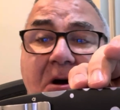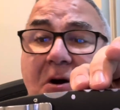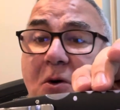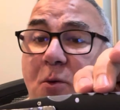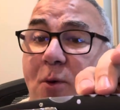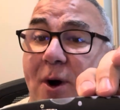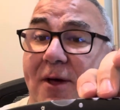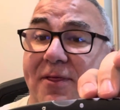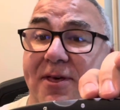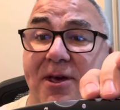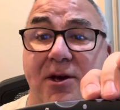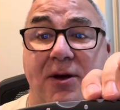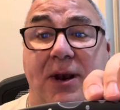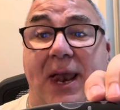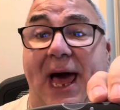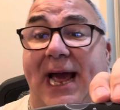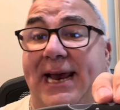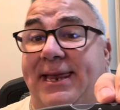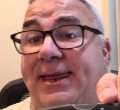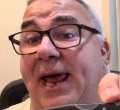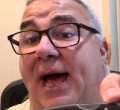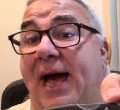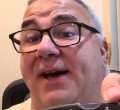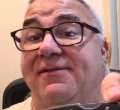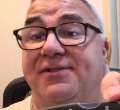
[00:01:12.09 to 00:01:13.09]
whether you
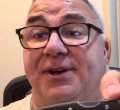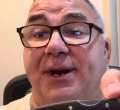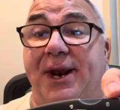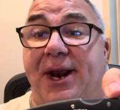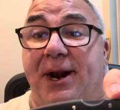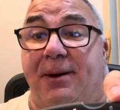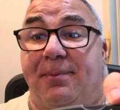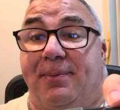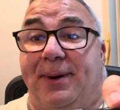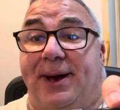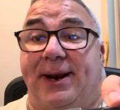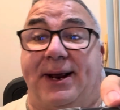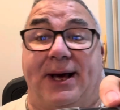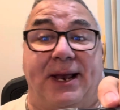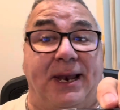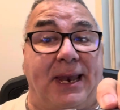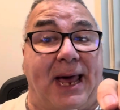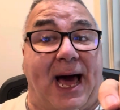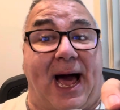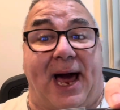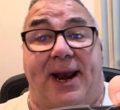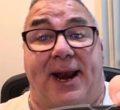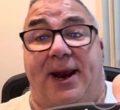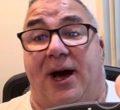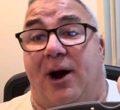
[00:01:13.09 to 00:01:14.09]
like knives a little bit, a
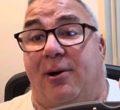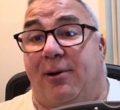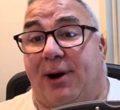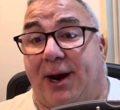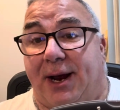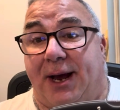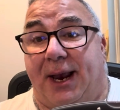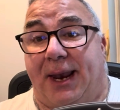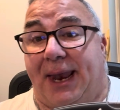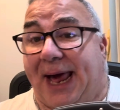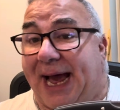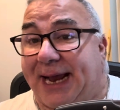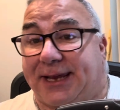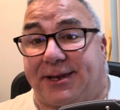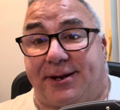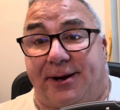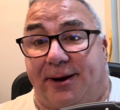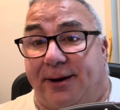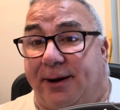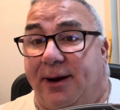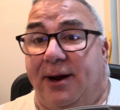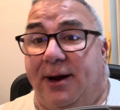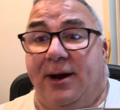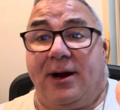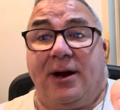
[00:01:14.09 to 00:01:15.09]
lot, or a
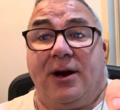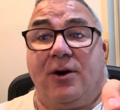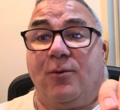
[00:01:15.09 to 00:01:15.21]
collector,